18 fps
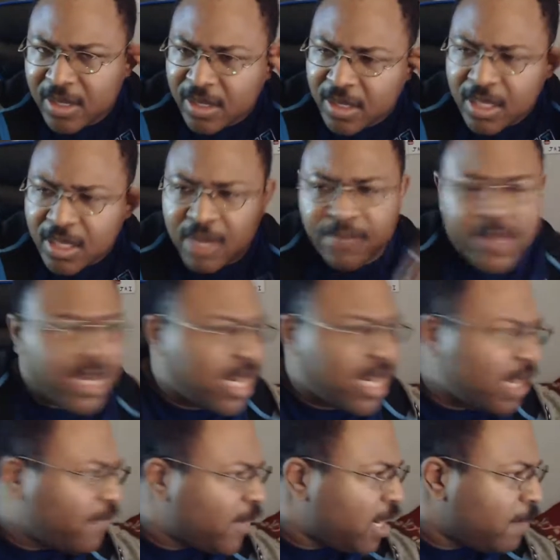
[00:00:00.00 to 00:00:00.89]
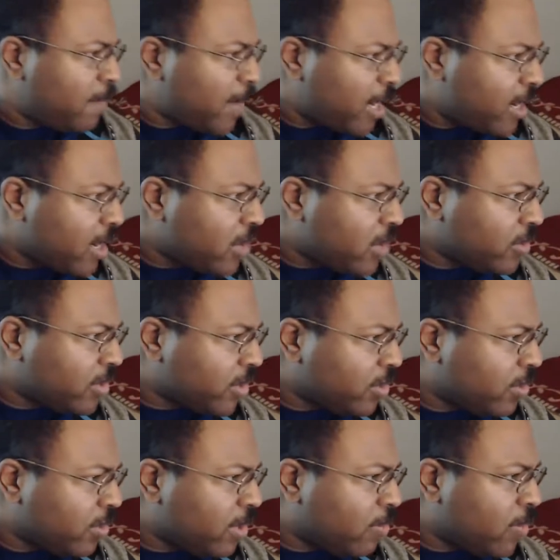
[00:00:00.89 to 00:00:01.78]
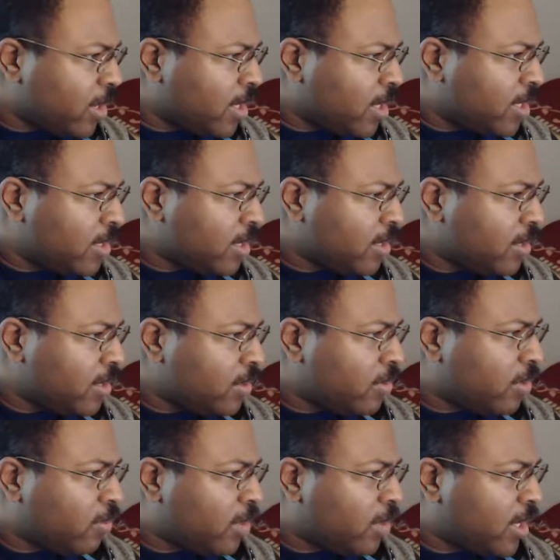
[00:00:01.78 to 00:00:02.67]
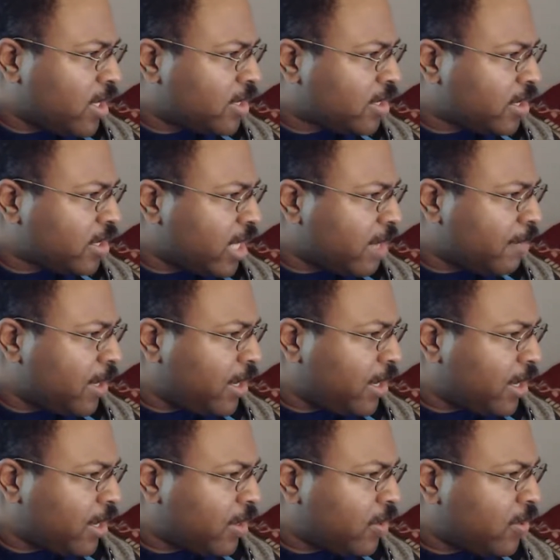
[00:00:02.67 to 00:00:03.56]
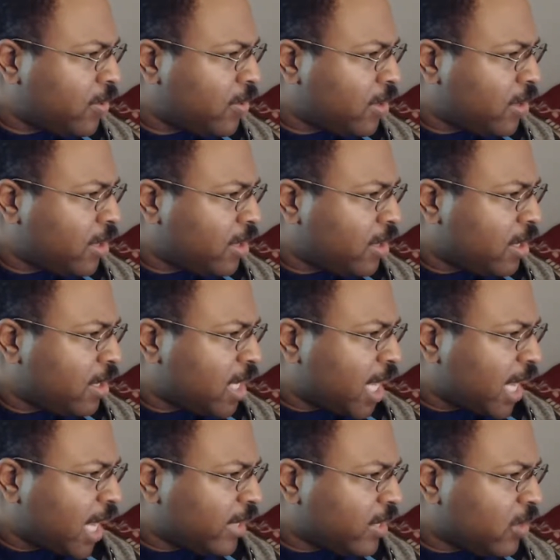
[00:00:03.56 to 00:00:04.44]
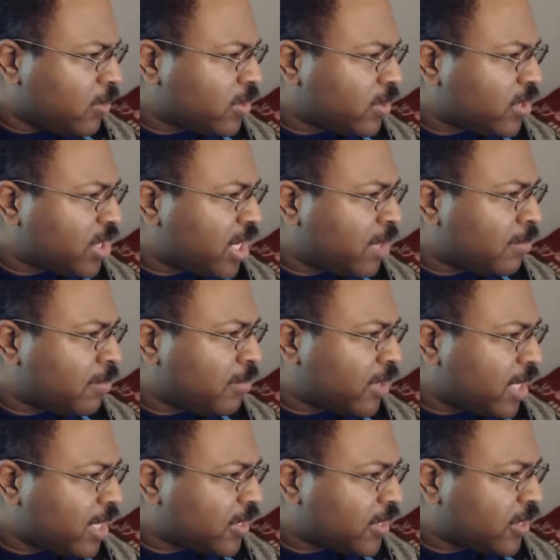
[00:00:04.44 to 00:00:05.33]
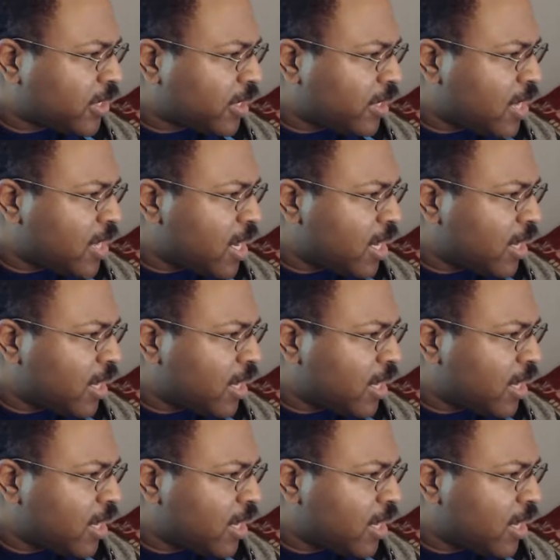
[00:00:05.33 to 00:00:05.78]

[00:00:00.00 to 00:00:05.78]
If anybody knows who it was, let me know. I don't see him listed.